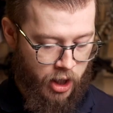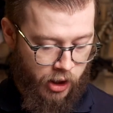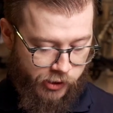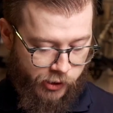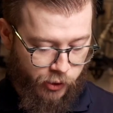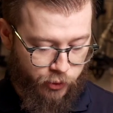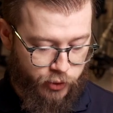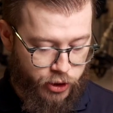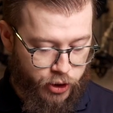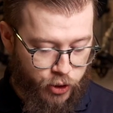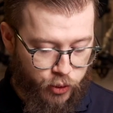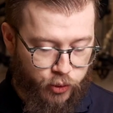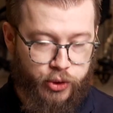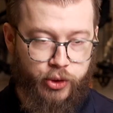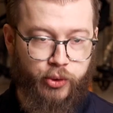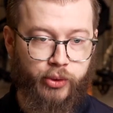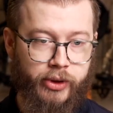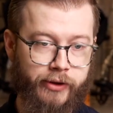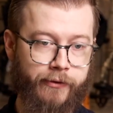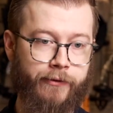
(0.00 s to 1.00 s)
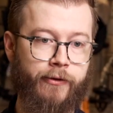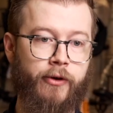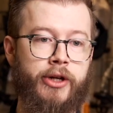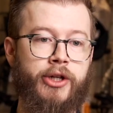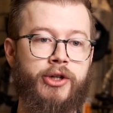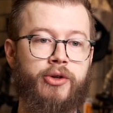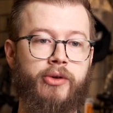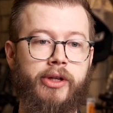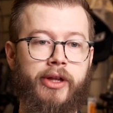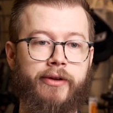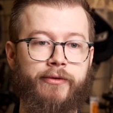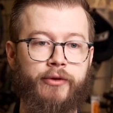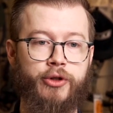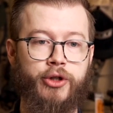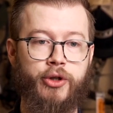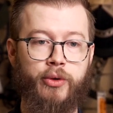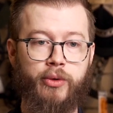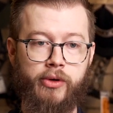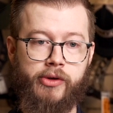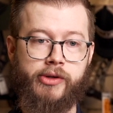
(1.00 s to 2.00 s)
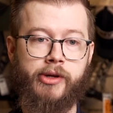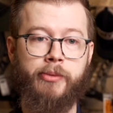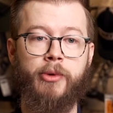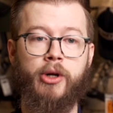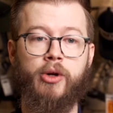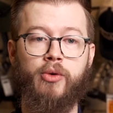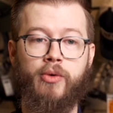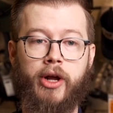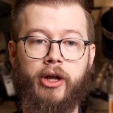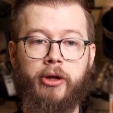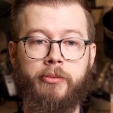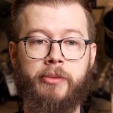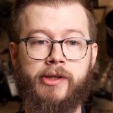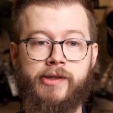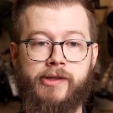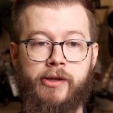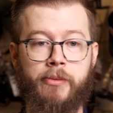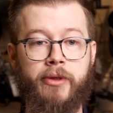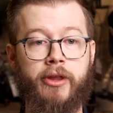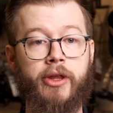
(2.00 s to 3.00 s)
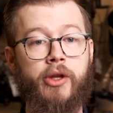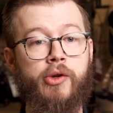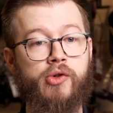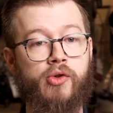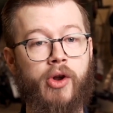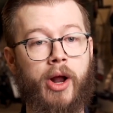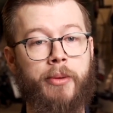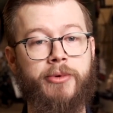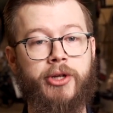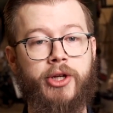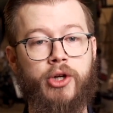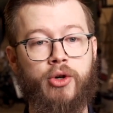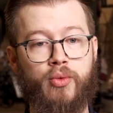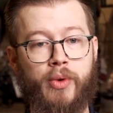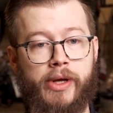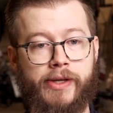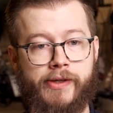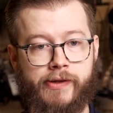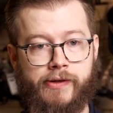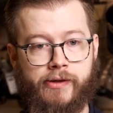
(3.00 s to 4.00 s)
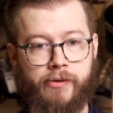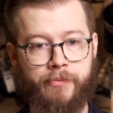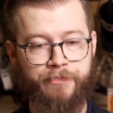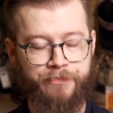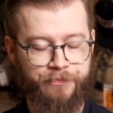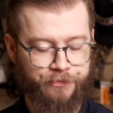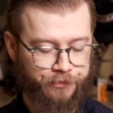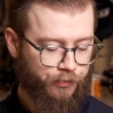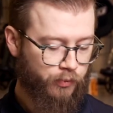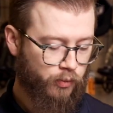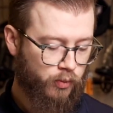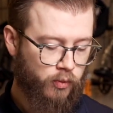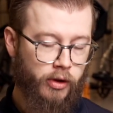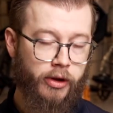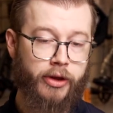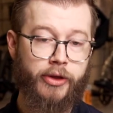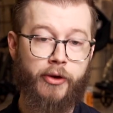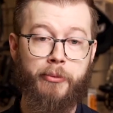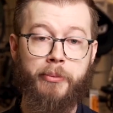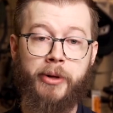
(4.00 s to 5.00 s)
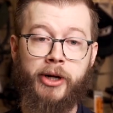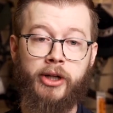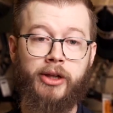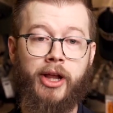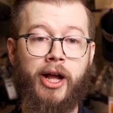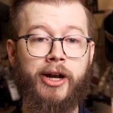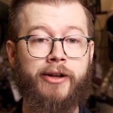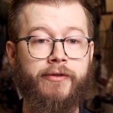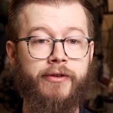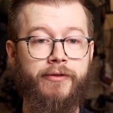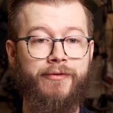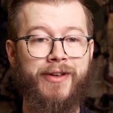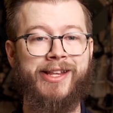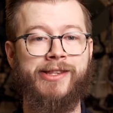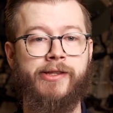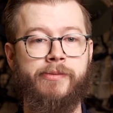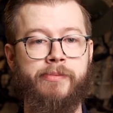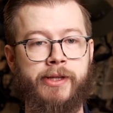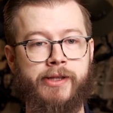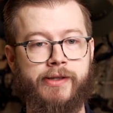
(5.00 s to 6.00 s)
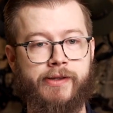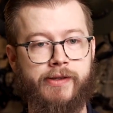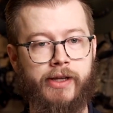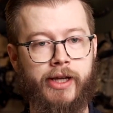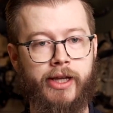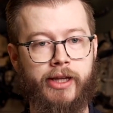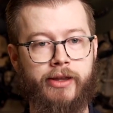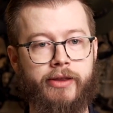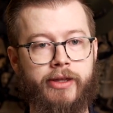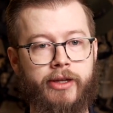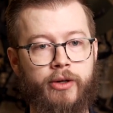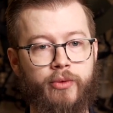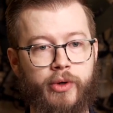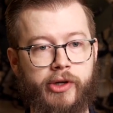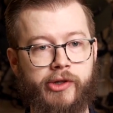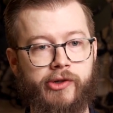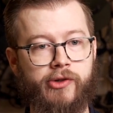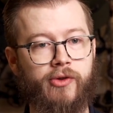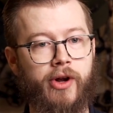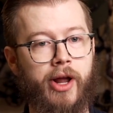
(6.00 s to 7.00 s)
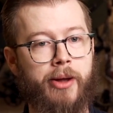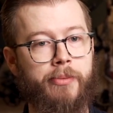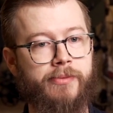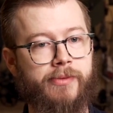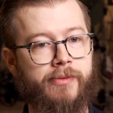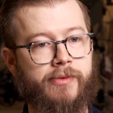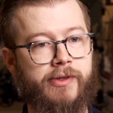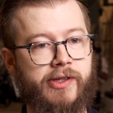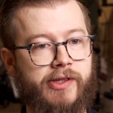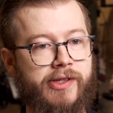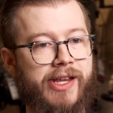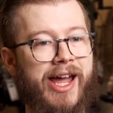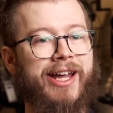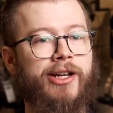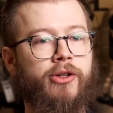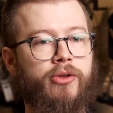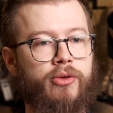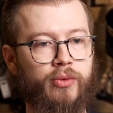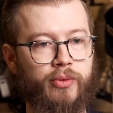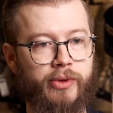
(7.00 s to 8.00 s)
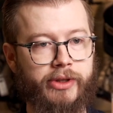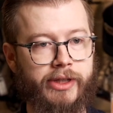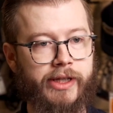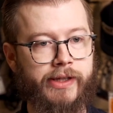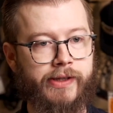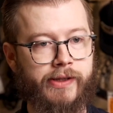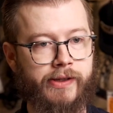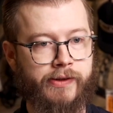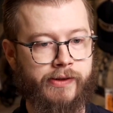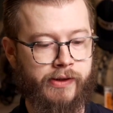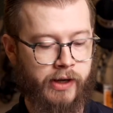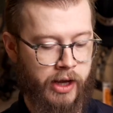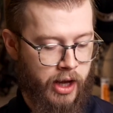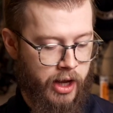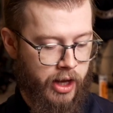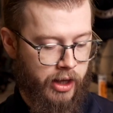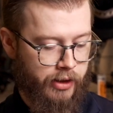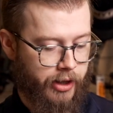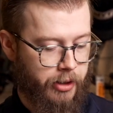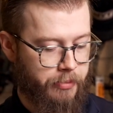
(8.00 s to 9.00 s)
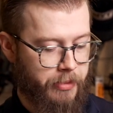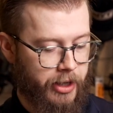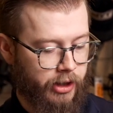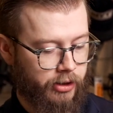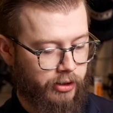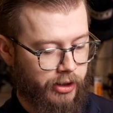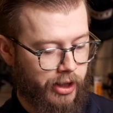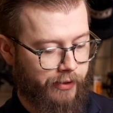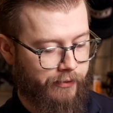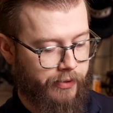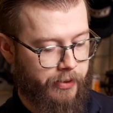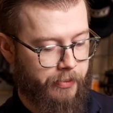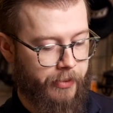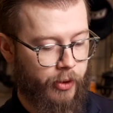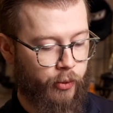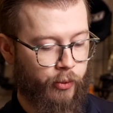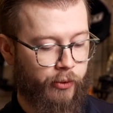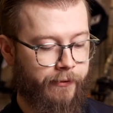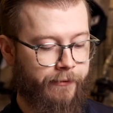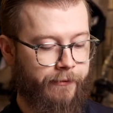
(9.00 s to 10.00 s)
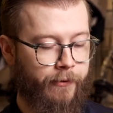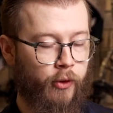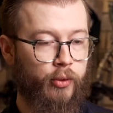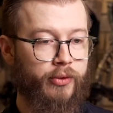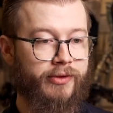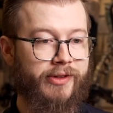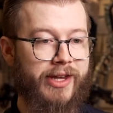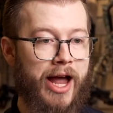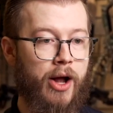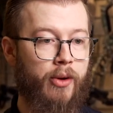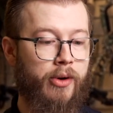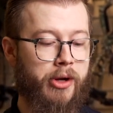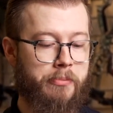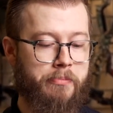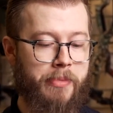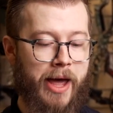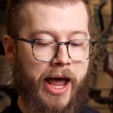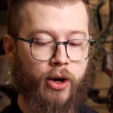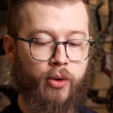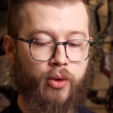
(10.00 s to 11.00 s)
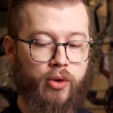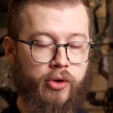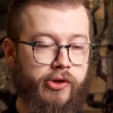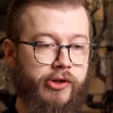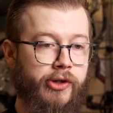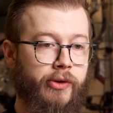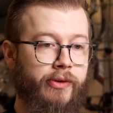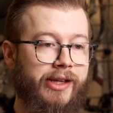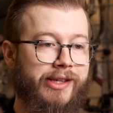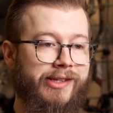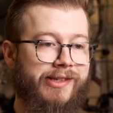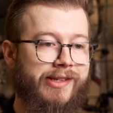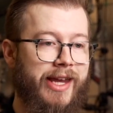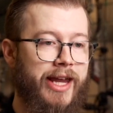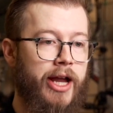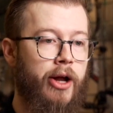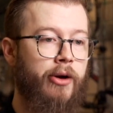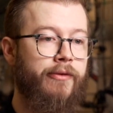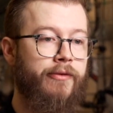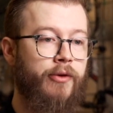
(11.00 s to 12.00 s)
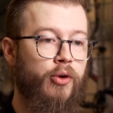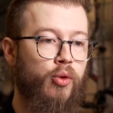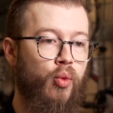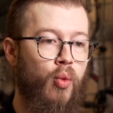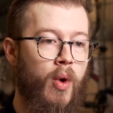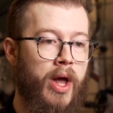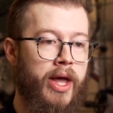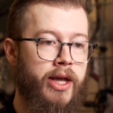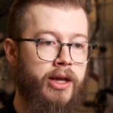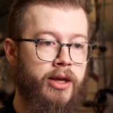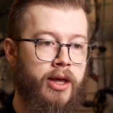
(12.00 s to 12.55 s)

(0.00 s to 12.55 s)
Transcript: So usually for entry-level shooters, I'm going to recommend something that you strap to your wrist. There have been a lot of advancements in the wrist strap style releases. They make a lot of them that will fold down and backwards so they stay out of your way